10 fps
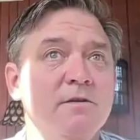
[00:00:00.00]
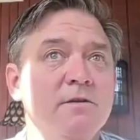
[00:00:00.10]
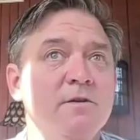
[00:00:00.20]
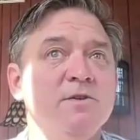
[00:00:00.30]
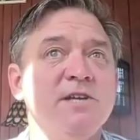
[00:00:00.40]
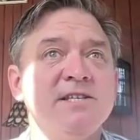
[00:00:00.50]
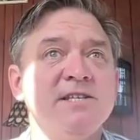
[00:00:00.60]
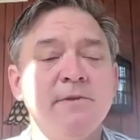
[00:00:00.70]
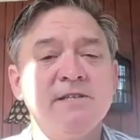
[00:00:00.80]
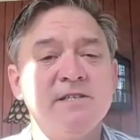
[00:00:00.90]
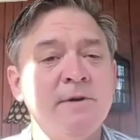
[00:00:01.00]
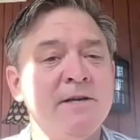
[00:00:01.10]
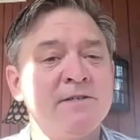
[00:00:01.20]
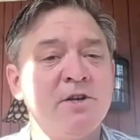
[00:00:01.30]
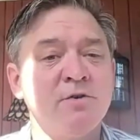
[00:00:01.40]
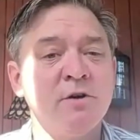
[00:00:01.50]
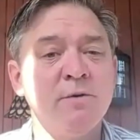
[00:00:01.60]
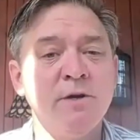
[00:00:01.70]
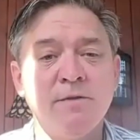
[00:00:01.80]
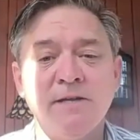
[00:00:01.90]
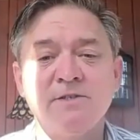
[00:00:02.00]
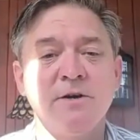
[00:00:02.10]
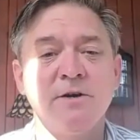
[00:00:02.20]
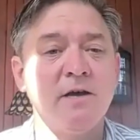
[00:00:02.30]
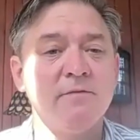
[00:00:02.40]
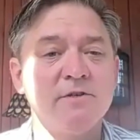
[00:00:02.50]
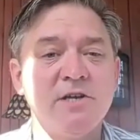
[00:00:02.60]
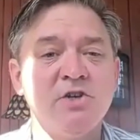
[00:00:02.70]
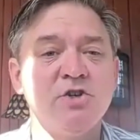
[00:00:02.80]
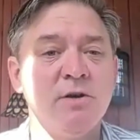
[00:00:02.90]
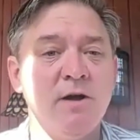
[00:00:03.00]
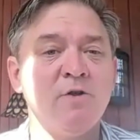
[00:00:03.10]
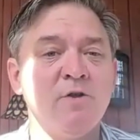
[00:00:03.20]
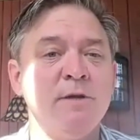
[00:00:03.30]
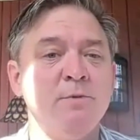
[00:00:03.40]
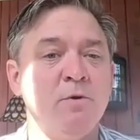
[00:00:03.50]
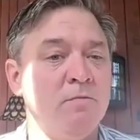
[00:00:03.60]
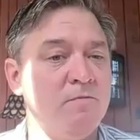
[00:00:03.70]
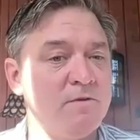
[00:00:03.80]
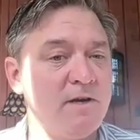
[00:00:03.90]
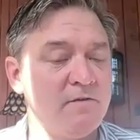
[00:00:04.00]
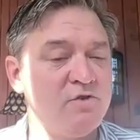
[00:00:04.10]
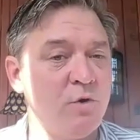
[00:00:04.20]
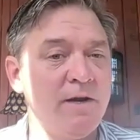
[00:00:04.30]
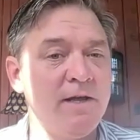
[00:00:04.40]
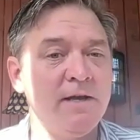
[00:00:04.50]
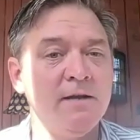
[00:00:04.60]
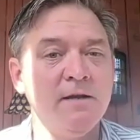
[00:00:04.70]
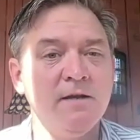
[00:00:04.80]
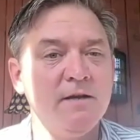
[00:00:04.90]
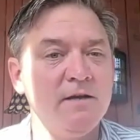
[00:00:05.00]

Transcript: you say something somebody doesn't agree with, they start a conversation, other people kind of join in.